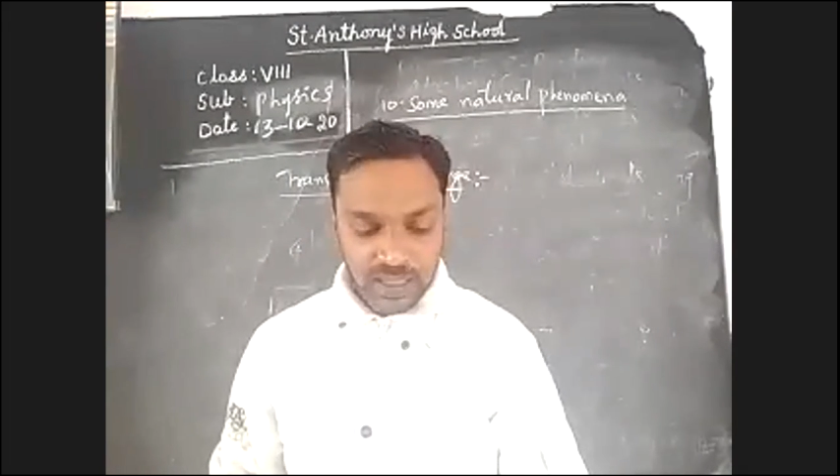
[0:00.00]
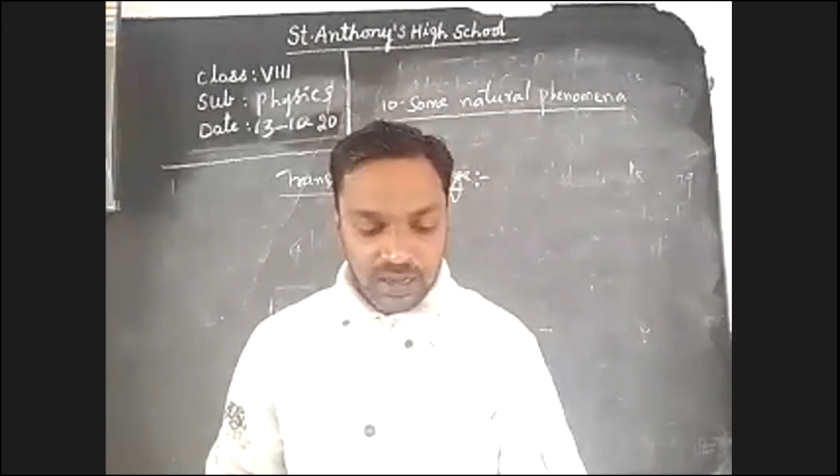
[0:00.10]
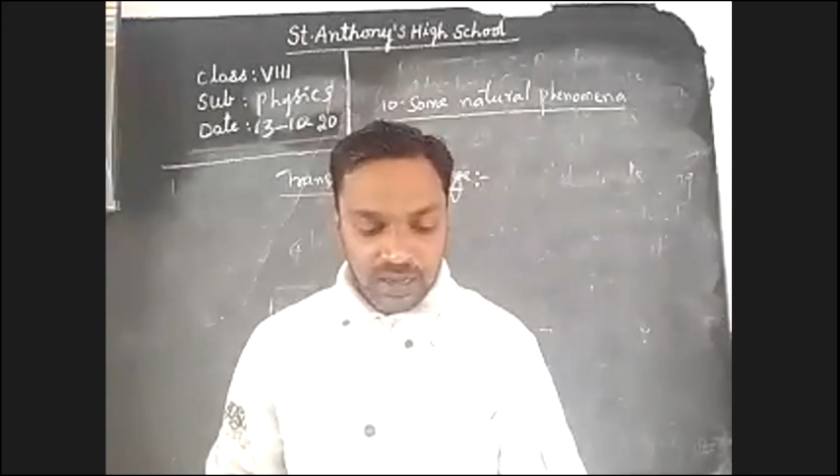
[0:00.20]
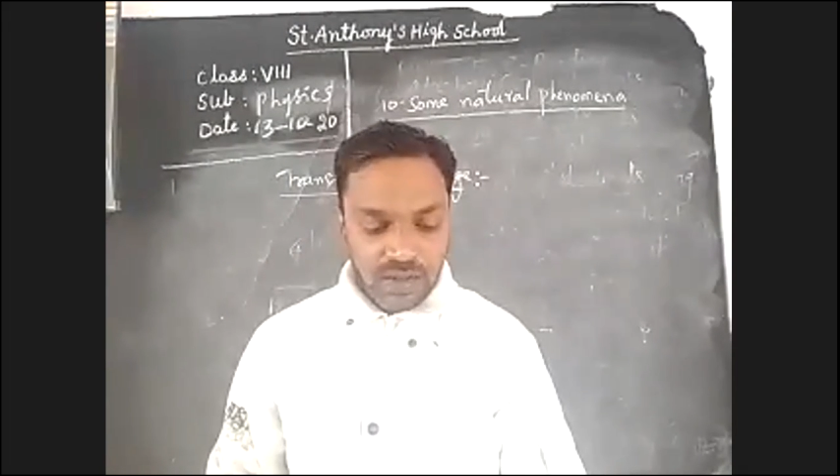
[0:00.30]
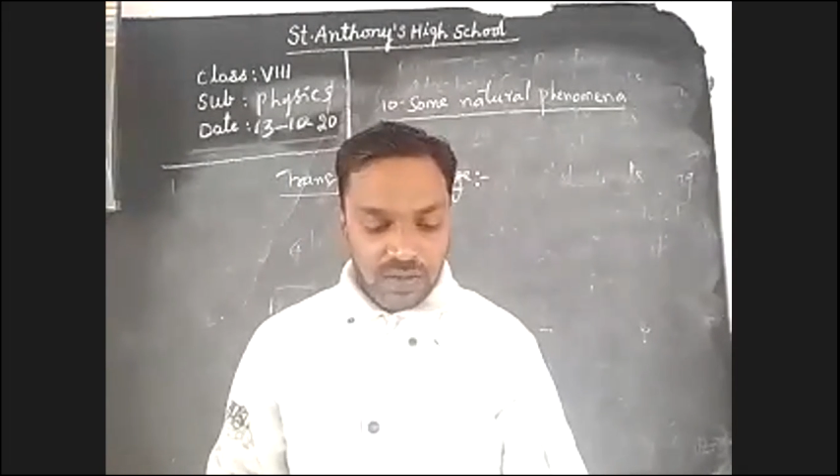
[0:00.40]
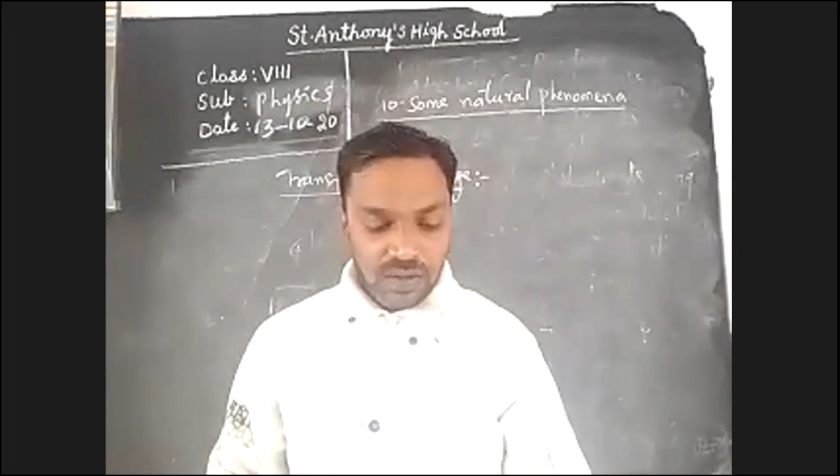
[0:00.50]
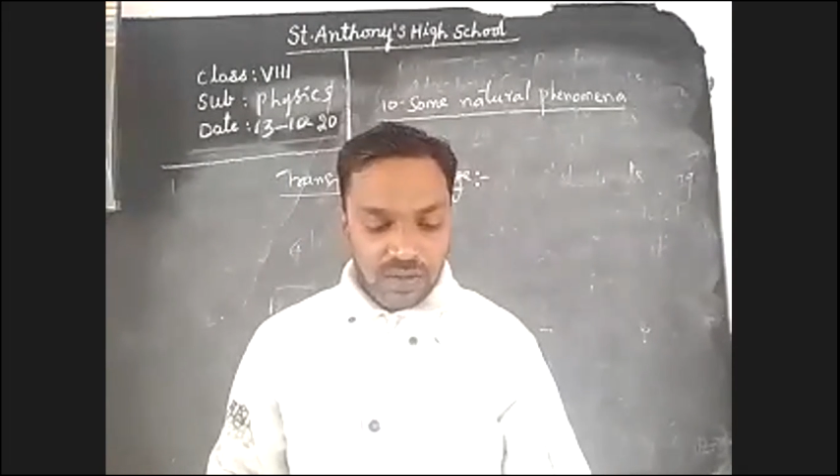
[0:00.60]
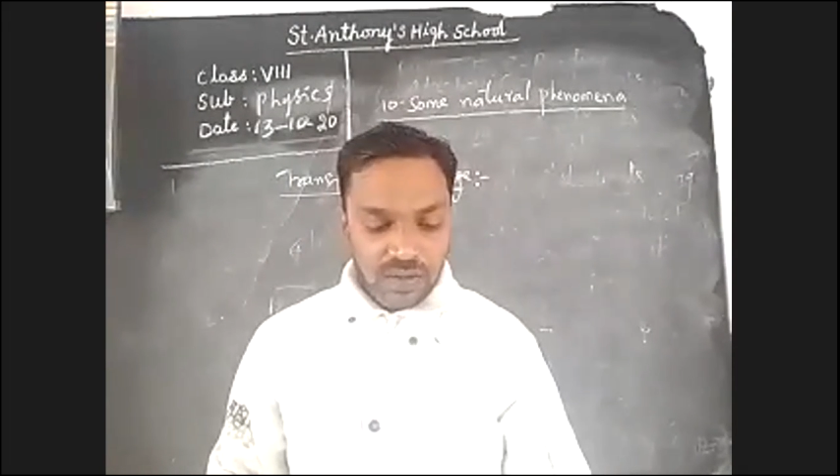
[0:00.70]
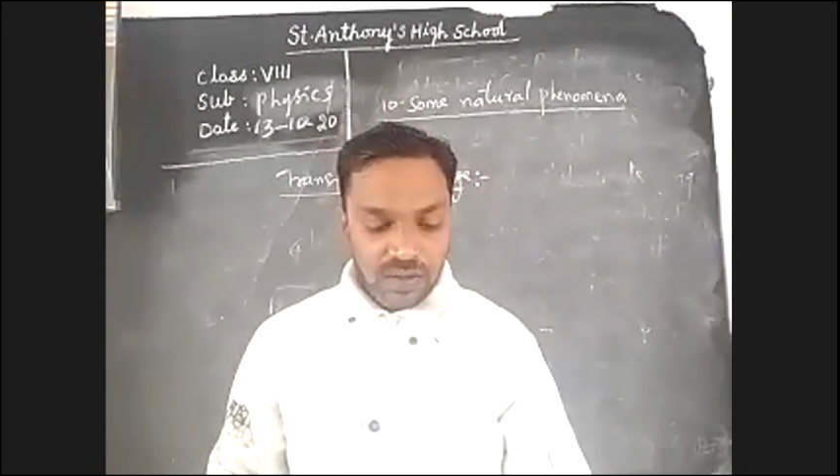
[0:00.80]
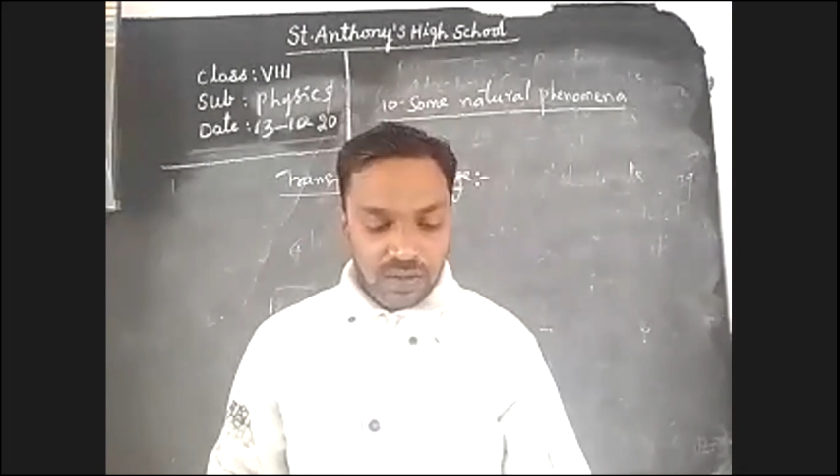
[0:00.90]
Now,
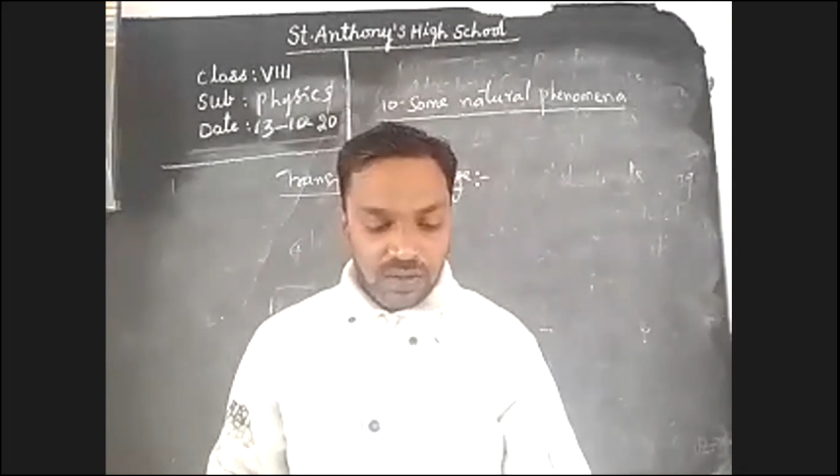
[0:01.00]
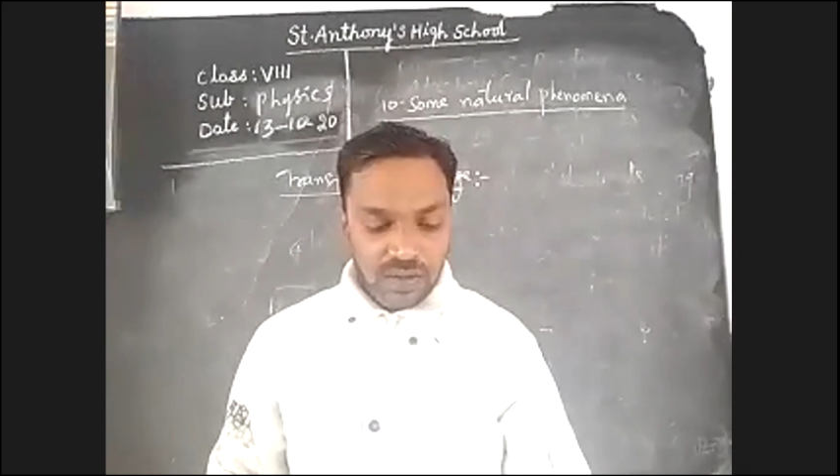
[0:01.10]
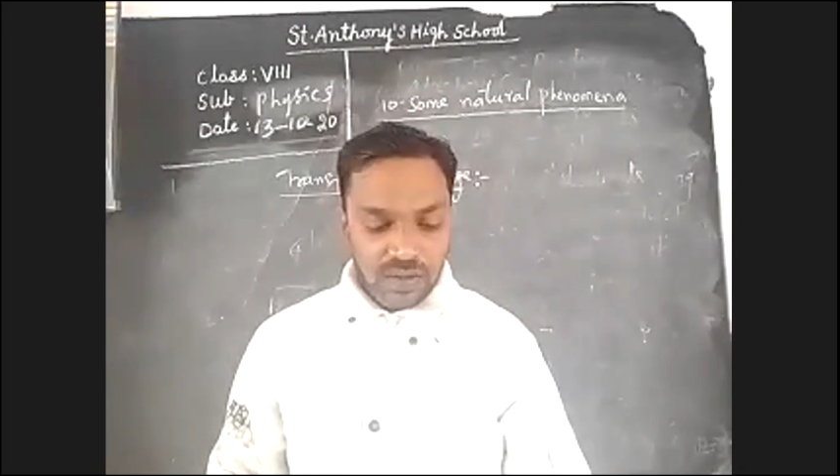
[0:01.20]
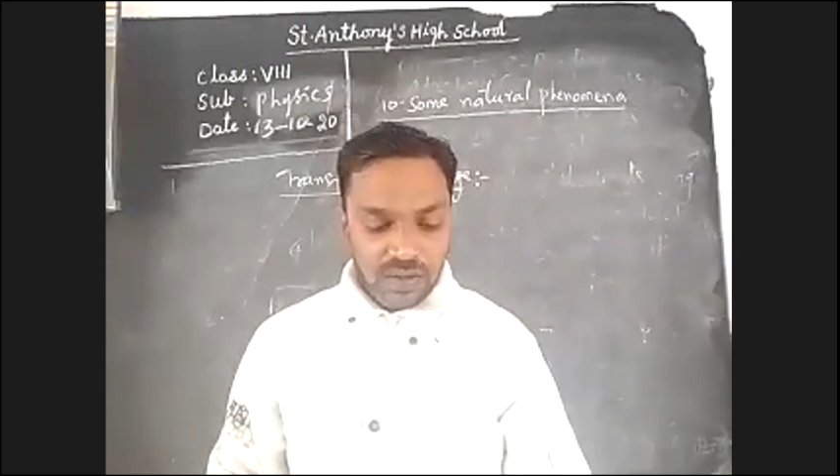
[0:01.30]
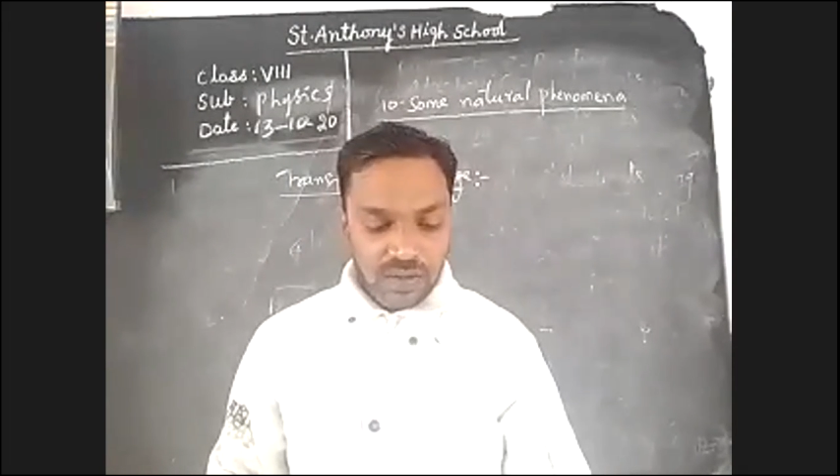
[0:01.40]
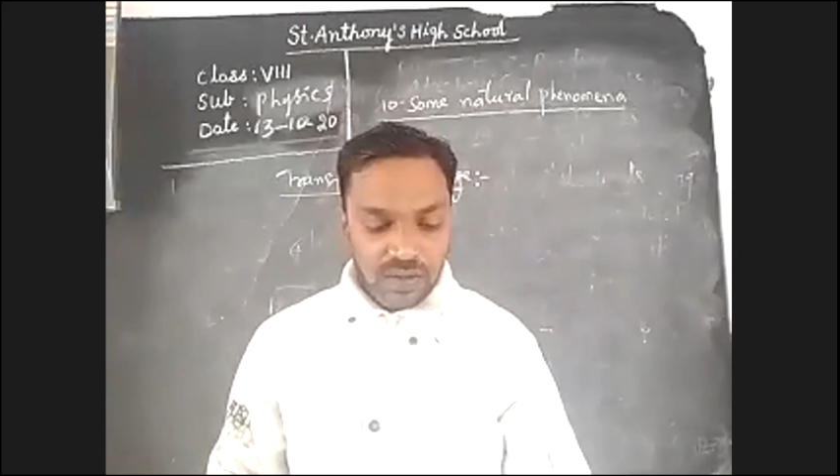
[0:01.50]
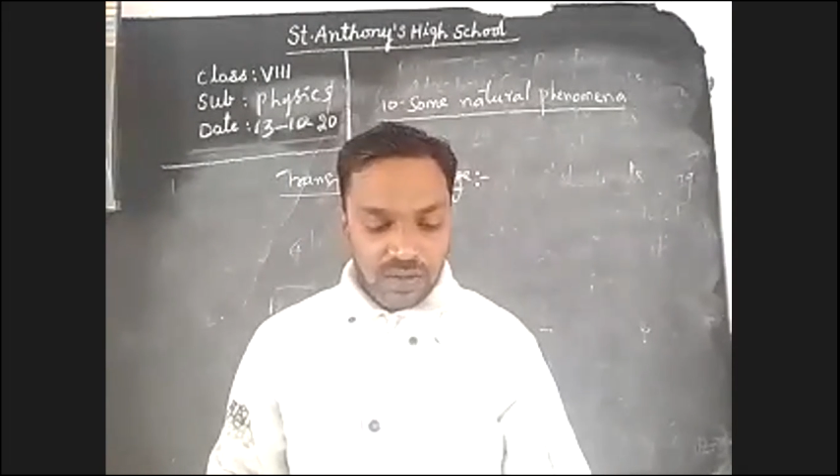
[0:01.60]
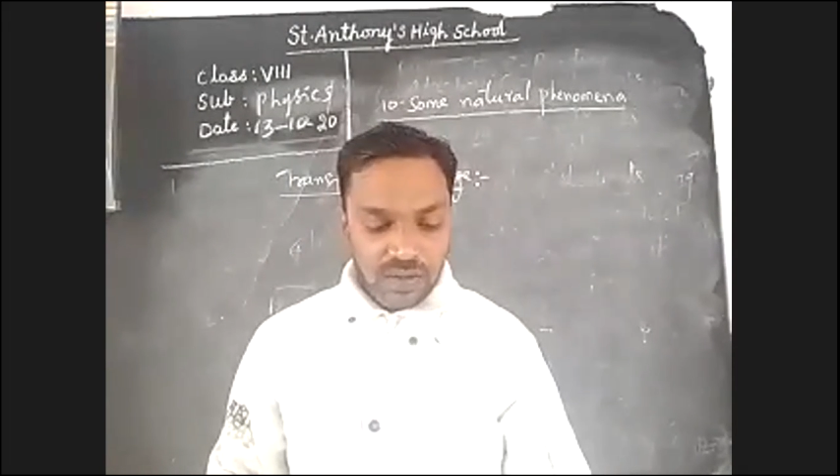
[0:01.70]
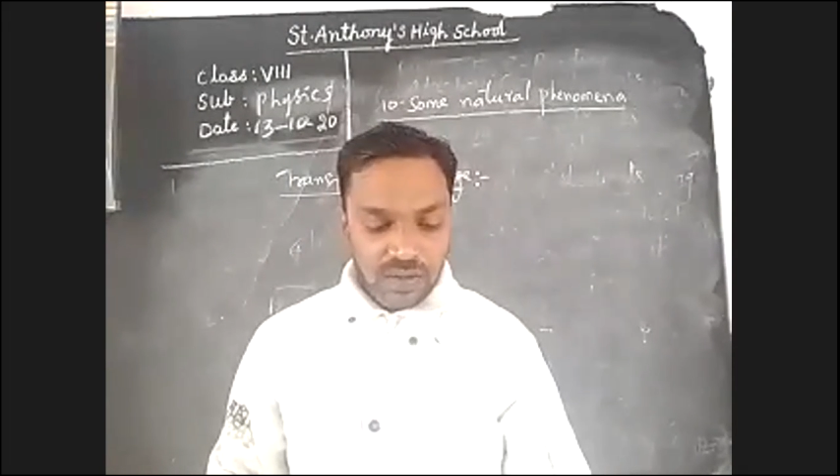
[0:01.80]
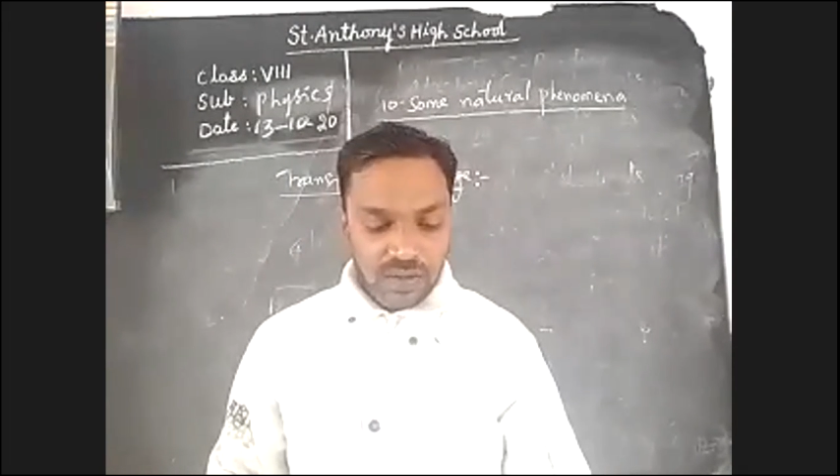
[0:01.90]

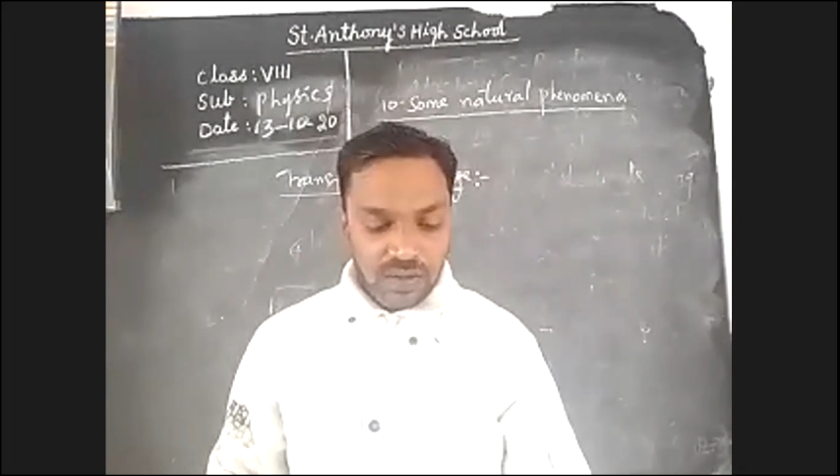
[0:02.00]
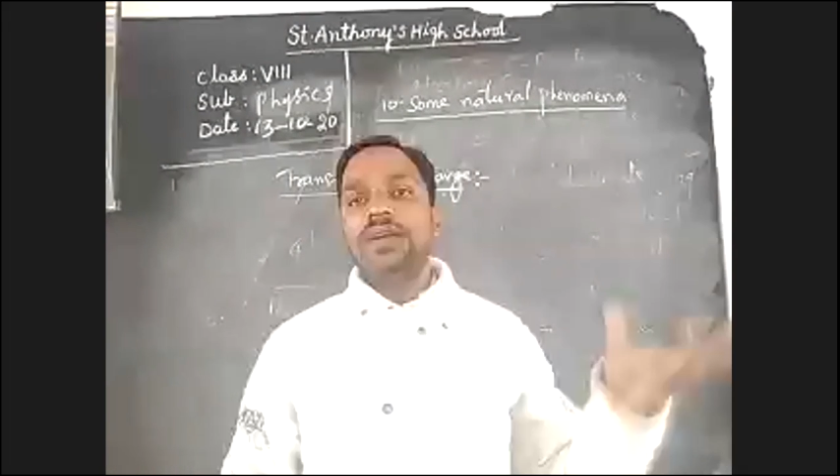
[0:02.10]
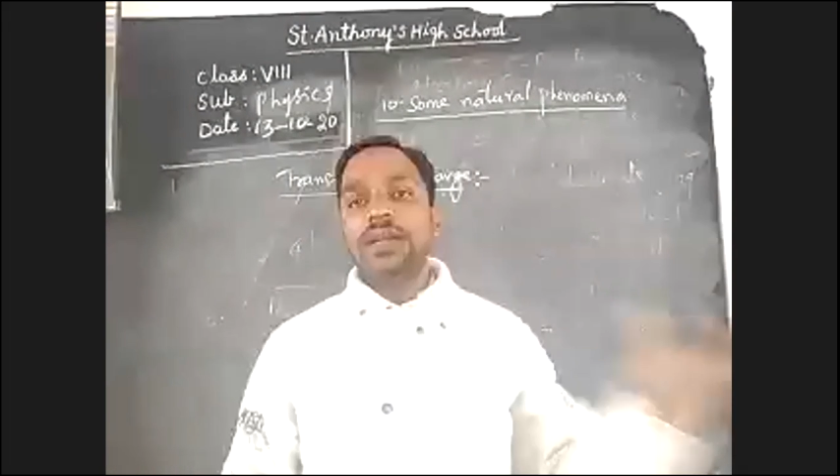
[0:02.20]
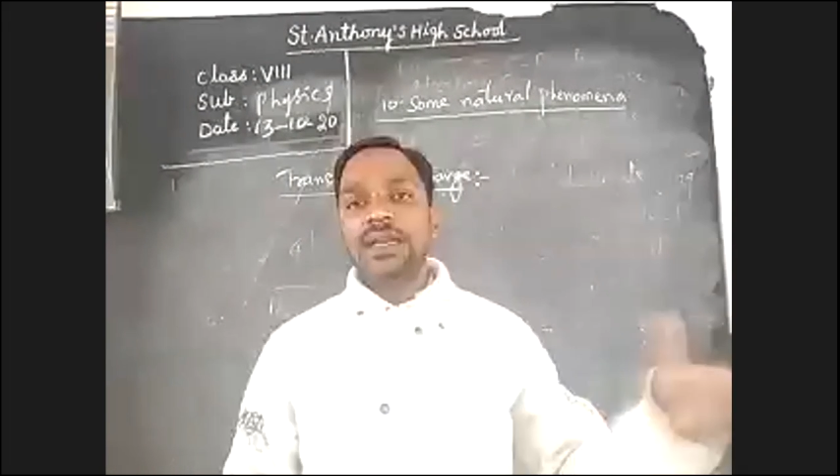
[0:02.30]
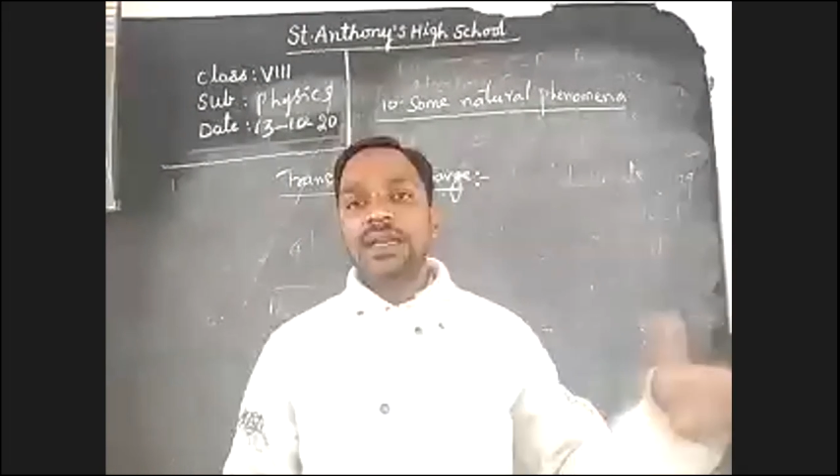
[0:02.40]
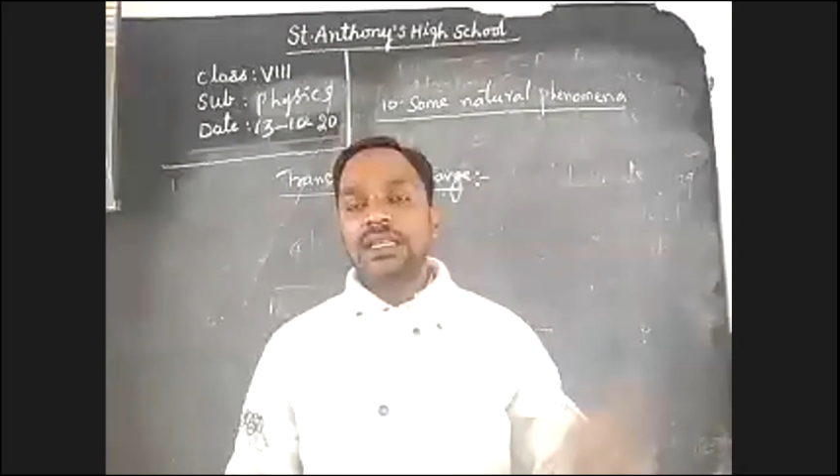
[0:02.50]
how to